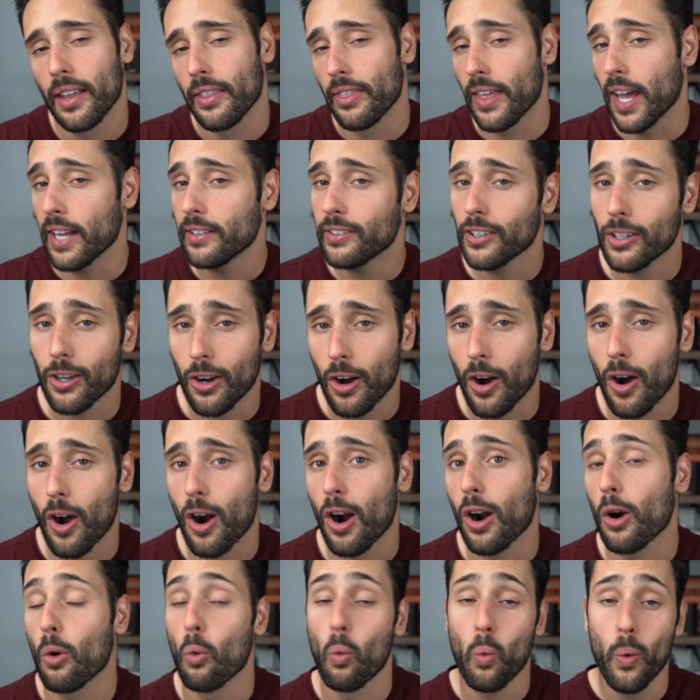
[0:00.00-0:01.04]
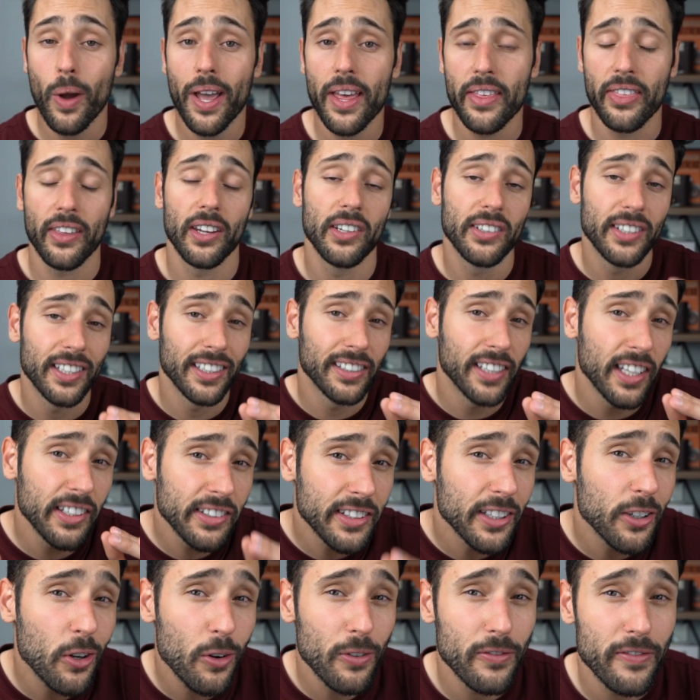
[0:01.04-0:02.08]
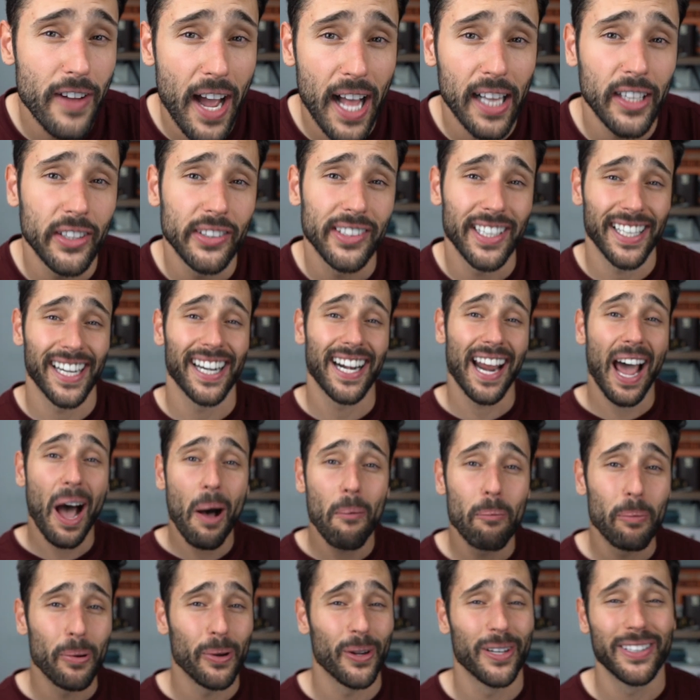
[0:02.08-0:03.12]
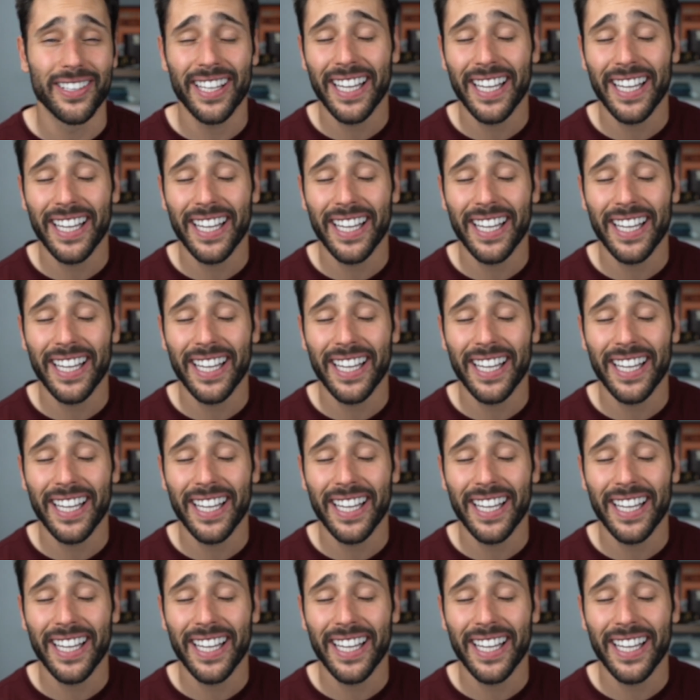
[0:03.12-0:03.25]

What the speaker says: That's a car with statistical values that it outputs.